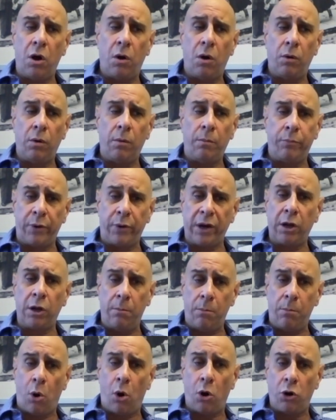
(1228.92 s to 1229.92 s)
brick
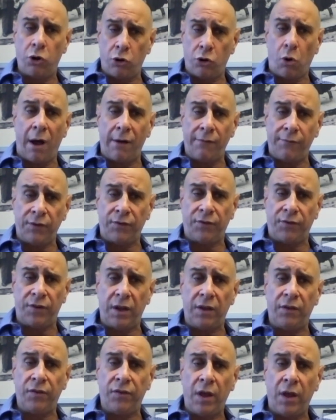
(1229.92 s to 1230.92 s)
and mortar
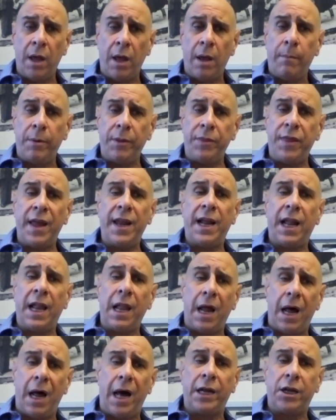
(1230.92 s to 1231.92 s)
offices. But then a
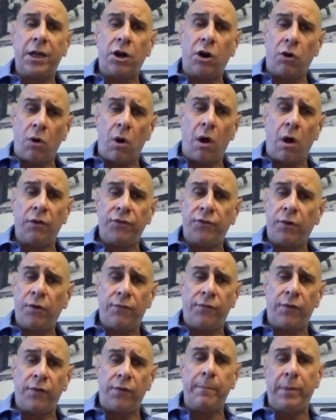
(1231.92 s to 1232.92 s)
lot are also
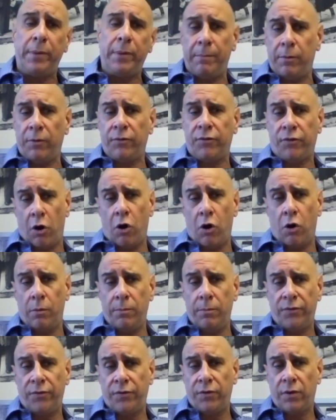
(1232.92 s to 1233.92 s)
from people's
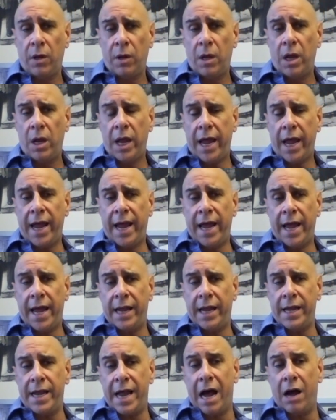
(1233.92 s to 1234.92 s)
homes.
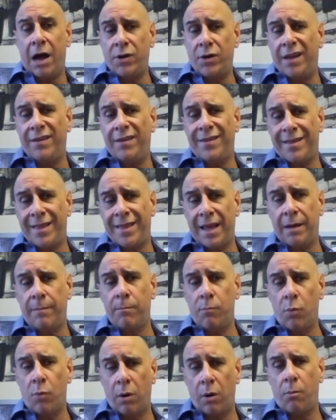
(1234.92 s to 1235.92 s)
And nowadays, I think
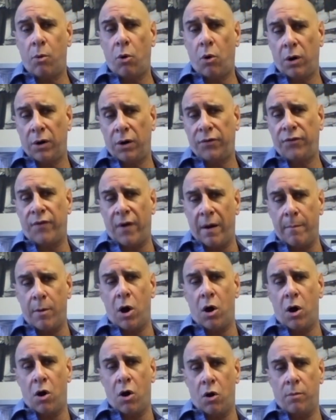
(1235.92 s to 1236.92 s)
more and more it's from a
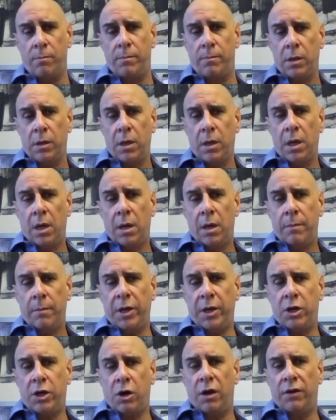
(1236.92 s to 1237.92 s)
home
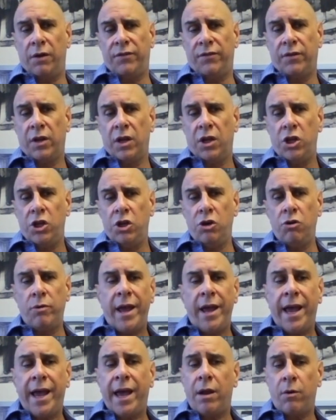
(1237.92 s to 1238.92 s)
because you
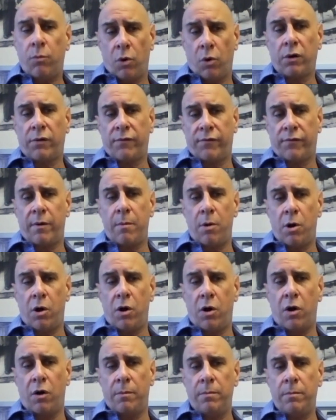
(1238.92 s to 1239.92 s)
can work from
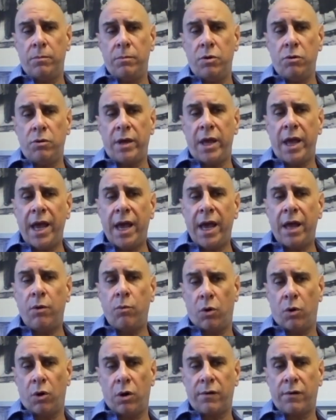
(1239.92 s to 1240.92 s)
home. You can
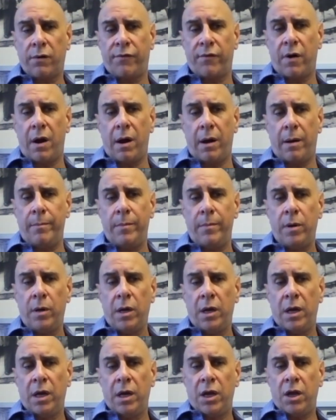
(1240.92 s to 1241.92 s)
work from,
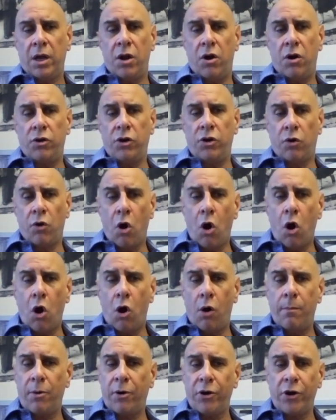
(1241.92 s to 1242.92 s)
your
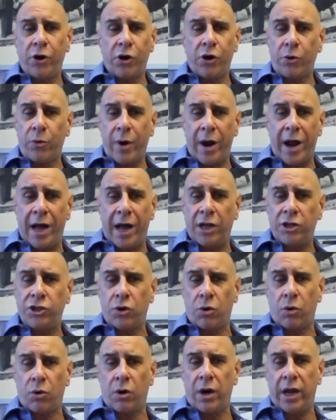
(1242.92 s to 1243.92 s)
home or your garage
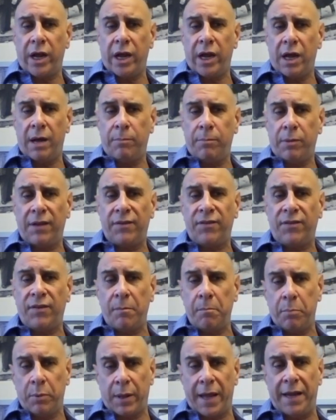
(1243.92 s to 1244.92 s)
or a
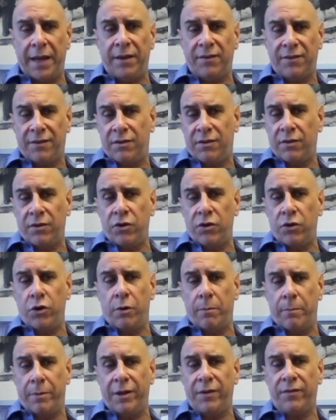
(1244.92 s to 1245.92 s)
pleasant place to do
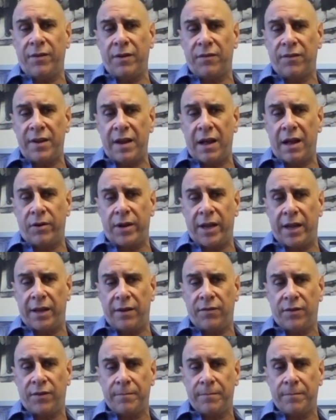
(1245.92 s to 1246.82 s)
your business nowadays.